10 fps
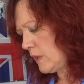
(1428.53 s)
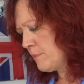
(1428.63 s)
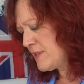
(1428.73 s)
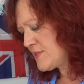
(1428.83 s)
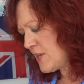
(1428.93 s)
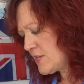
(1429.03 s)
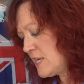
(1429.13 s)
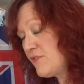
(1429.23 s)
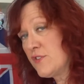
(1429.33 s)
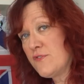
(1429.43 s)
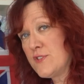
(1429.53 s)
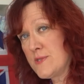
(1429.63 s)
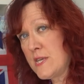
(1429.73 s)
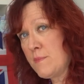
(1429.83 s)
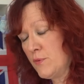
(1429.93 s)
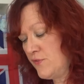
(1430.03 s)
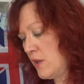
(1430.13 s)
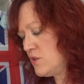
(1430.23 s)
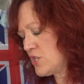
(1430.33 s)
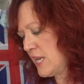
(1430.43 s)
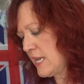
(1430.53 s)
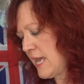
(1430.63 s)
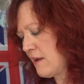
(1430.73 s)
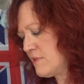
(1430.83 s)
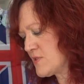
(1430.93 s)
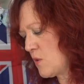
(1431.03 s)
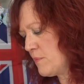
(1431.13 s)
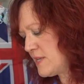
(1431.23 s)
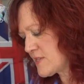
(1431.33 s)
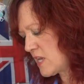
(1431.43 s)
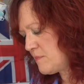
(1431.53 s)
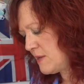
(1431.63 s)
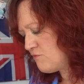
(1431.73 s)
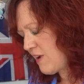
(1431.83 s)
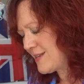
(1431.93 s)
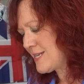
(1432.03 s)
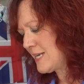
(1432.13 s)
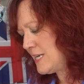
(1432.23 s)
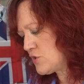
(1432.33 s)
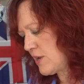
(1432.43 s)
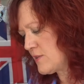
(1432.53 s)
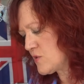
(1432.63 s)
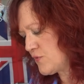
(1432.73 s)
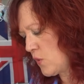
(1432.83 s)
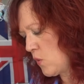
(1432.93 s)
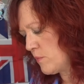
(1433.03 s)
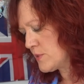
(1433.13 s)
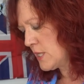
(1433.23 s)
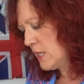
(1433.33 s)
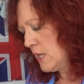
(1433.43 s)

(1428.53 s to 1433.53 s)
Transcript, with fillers: But certainly for the foreseeable future, it carries on, but it's going to be radically transformed.